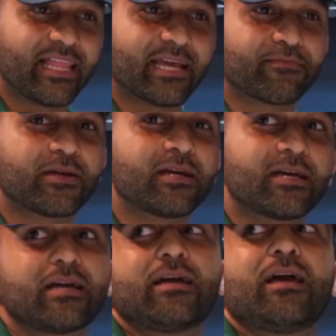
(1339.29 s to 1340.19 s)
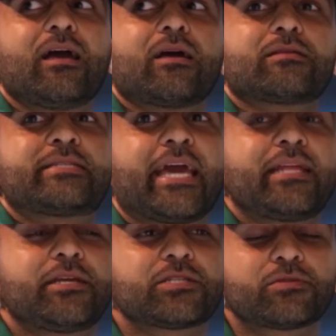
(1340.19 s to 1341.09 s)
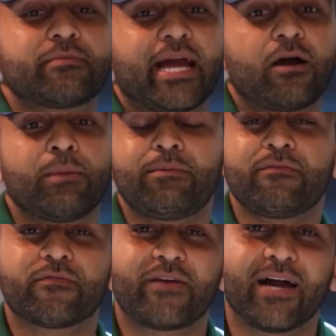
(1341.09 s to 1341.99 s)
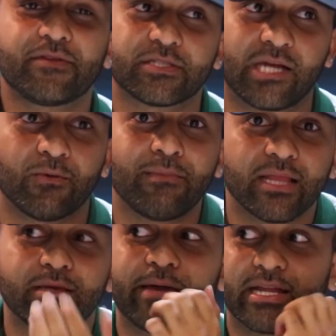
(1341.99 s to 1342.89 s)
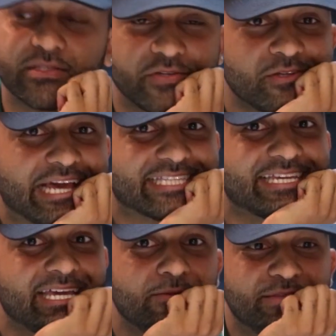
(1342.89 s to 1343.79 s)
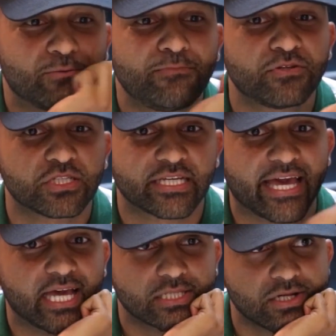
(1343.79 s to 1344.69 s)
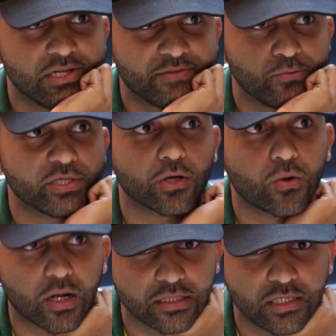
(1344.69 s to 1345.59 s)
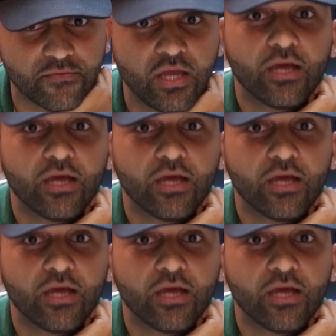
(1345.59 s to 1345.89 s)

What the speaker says: Like, bruh, 10 years from now, maybe even 5 years from now, we might look back at this video like, damn, did we push the gas hard enough? Did we go hard enough?